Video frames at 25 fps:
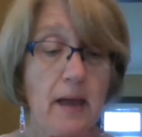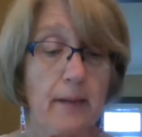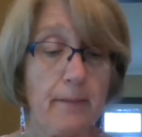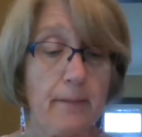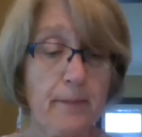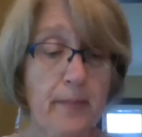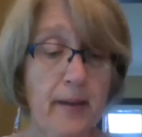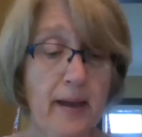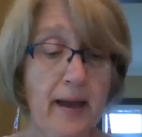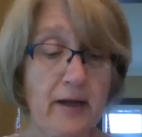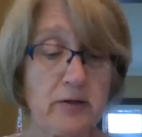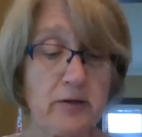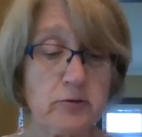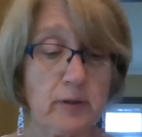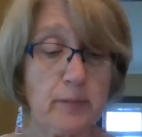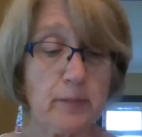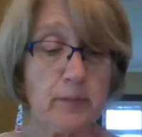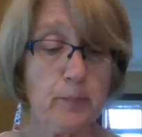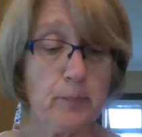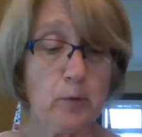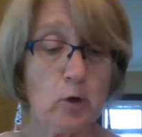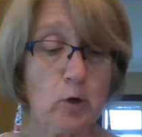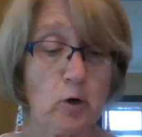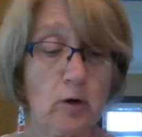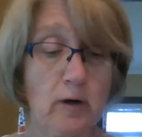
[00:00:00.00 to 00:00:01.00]
Patrick
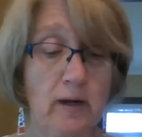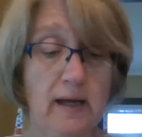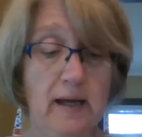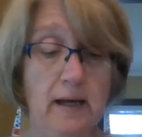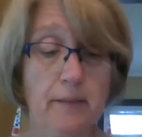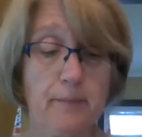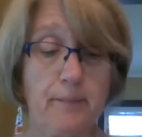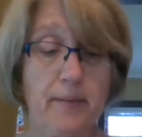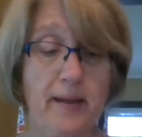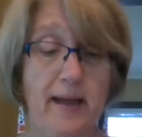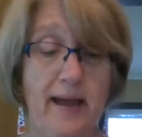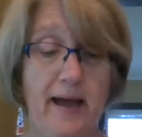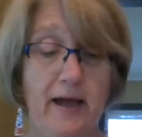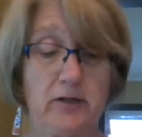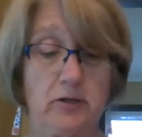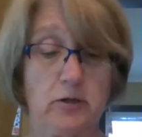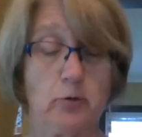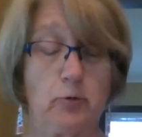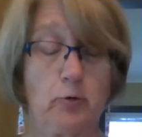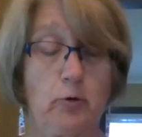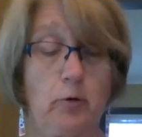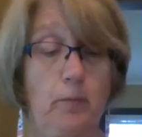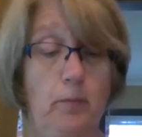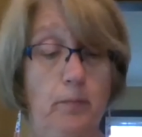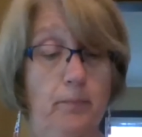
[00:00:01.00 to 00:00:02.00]
Murray.
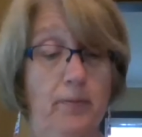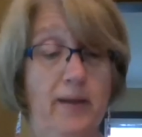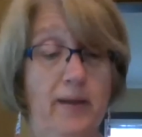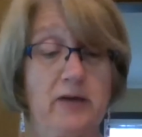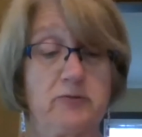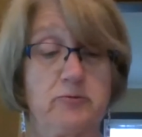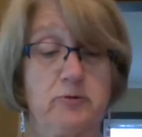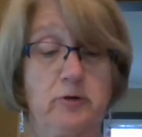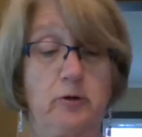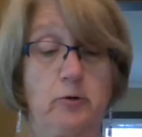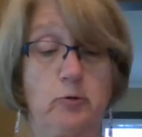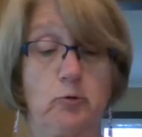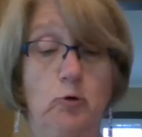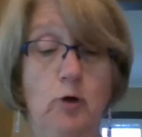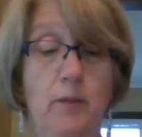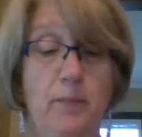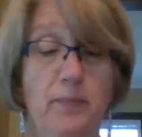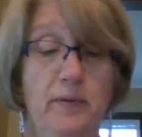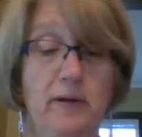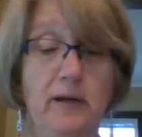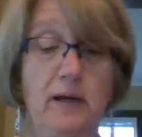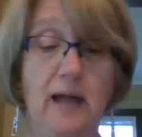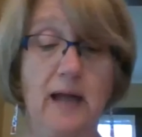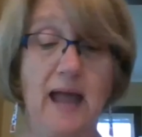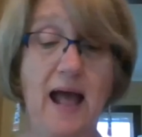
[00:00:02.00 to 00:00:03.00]
Patrick grew up
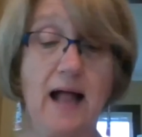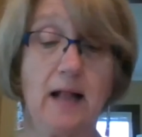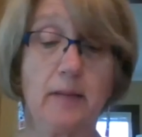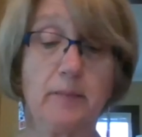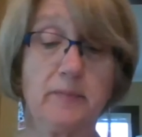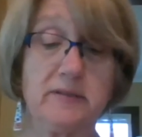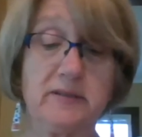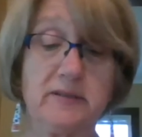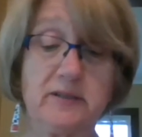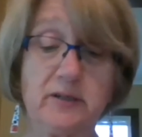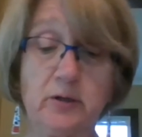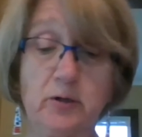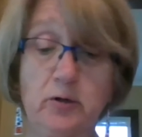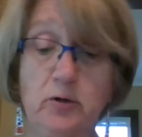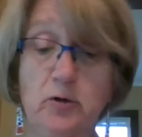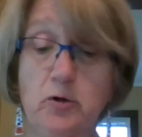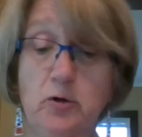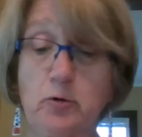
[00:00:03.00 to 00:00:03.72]
in Kalamazoo,